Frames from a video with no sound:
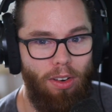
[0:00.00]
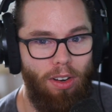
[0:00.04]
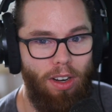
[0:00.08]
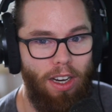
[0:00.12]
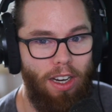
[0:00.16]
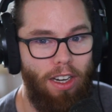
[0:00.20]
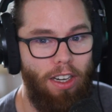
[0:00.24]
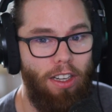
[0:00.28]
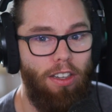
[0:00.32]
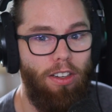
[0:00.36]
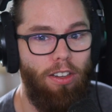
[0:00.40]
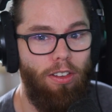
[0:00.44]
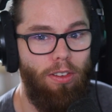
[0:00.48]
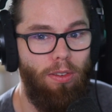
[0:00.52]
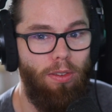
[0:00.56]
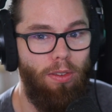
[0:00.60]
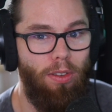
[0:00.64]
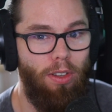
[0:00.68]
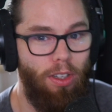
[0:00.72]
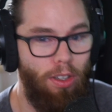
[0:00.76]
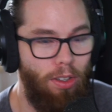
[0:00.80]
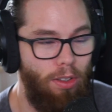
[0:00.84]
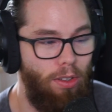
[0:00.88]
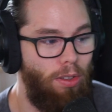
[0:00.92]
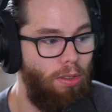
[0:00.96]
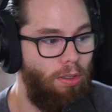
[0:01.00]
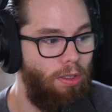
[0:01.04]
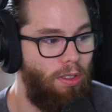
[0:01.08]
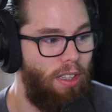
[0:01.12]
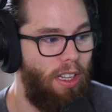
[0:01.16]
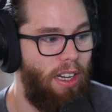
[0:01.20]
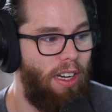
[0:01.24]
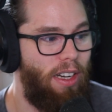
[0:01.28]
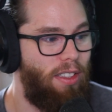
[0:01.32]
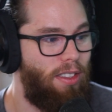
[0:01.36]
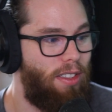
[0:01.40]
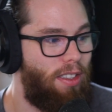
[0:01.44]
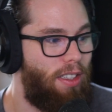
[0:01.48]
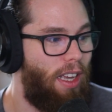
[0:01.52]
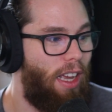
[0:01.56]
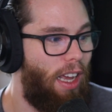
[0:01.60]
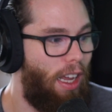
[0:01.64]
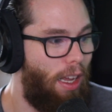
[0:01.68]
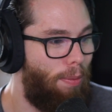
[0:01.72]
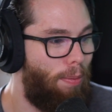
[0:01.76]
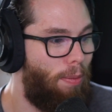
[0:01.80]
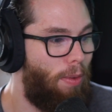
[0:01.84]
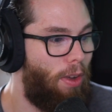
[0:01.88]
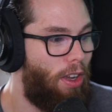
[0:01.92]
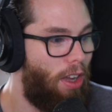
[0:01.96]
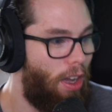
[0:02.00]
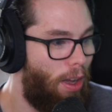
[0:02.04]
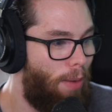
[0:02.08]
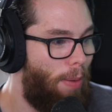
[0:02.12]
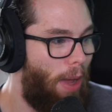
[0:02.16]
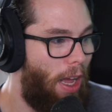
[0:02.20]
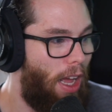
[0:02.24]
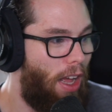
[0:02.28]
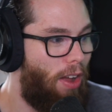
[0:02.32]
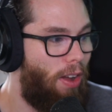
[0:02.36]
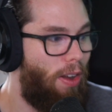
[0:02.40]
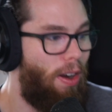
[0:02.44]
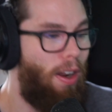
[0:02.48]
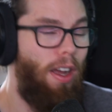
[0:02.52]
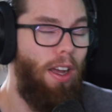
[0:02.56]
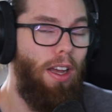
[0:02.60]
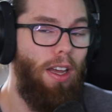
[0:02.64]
any new news that has came come out.